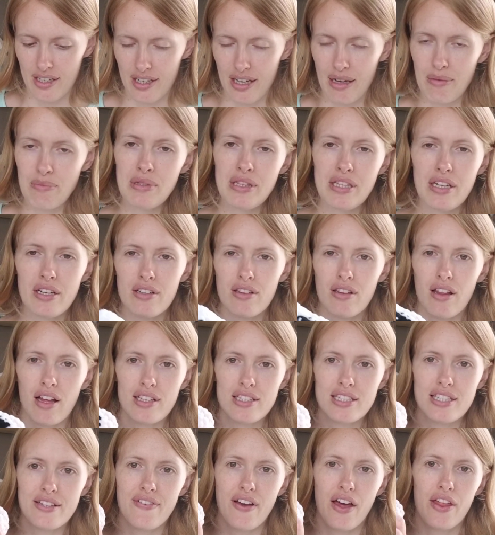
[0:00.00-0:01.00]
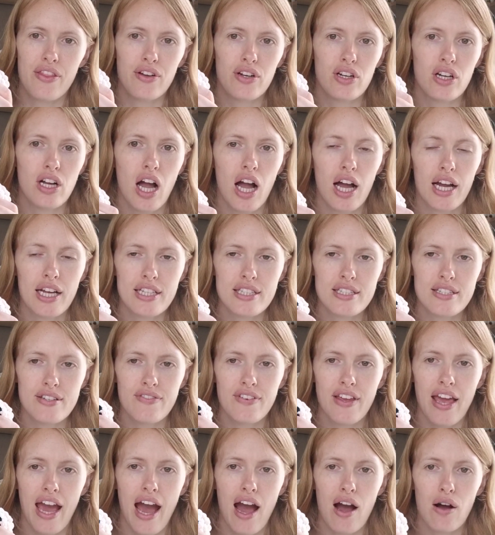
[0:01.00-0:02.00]
I mean, there are lots of other kinds of
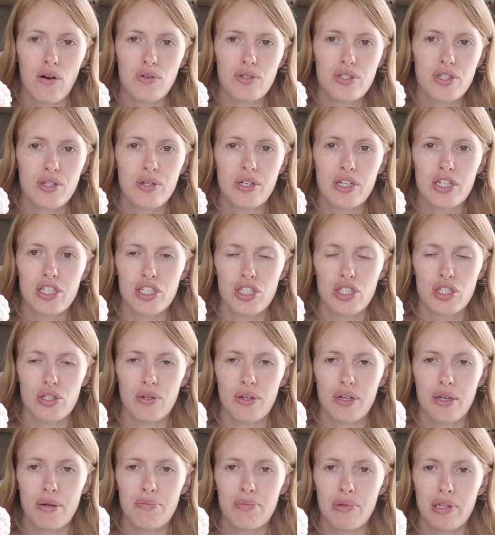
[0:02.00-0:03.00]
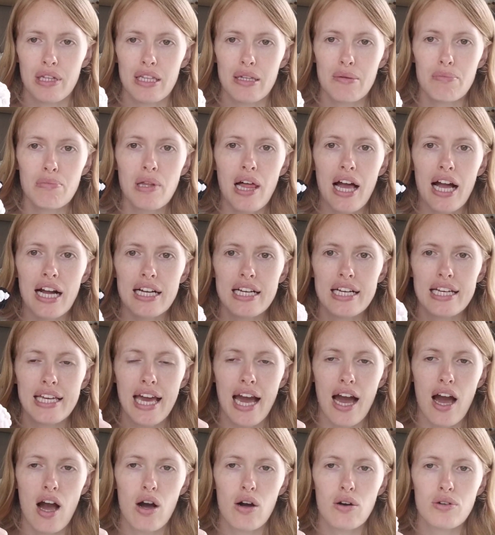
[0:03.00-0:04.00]
cows. You could just do a completely black
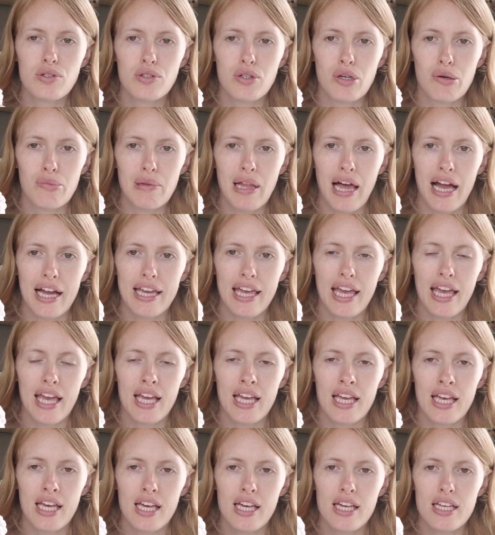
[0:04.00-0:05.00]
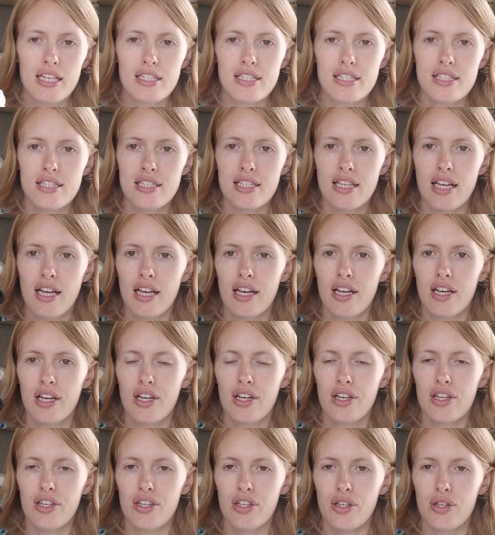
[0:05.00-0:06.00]
cow, do a black Angus.
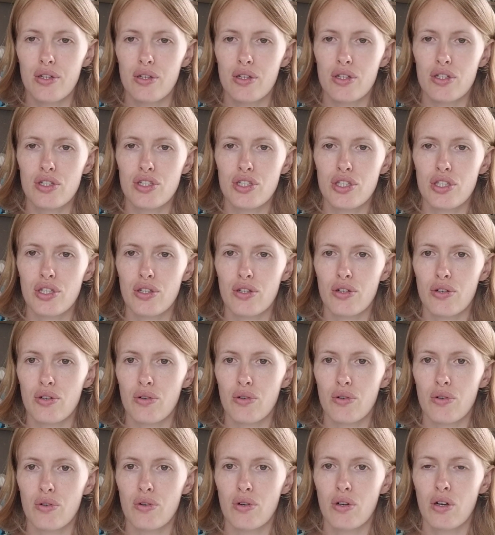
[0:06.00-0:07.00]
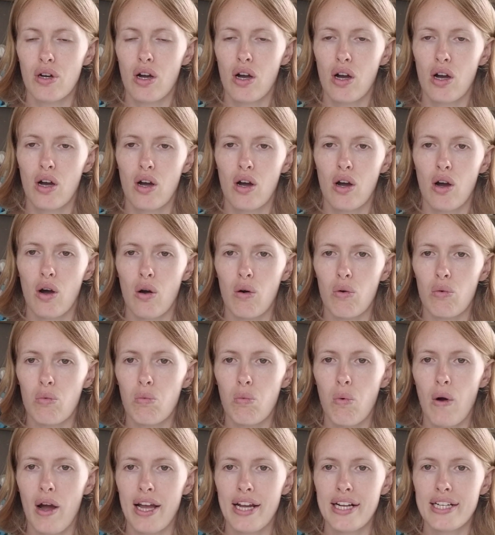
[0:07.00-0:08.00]
You could do
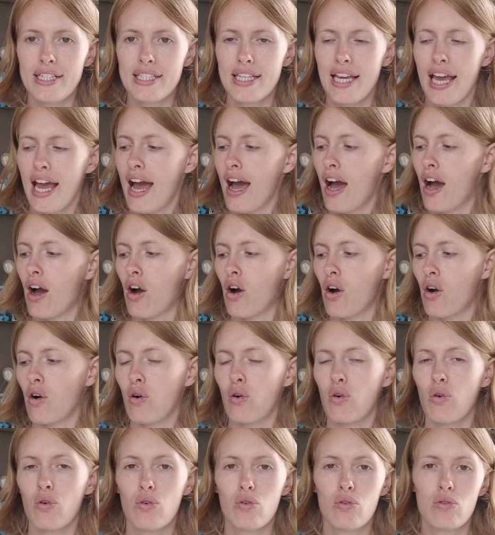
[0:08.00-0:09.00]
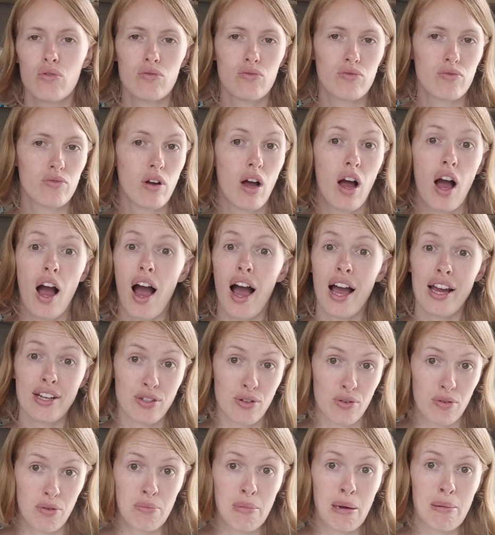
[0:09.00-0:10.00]
white cow. I
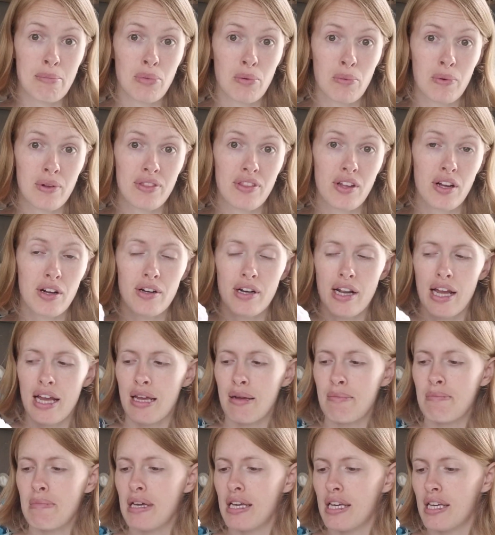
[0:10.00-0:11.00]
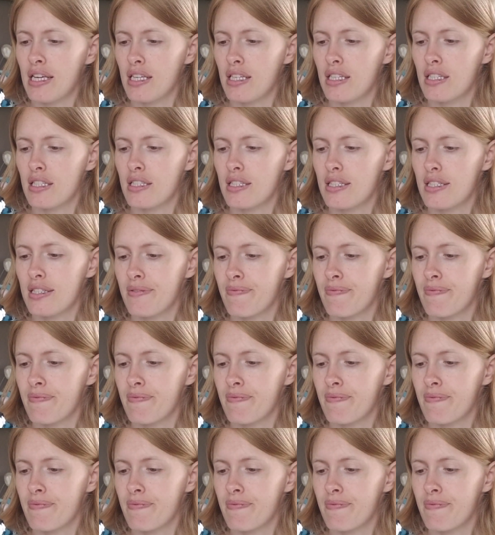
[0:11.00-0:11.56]
don't remember what their name is.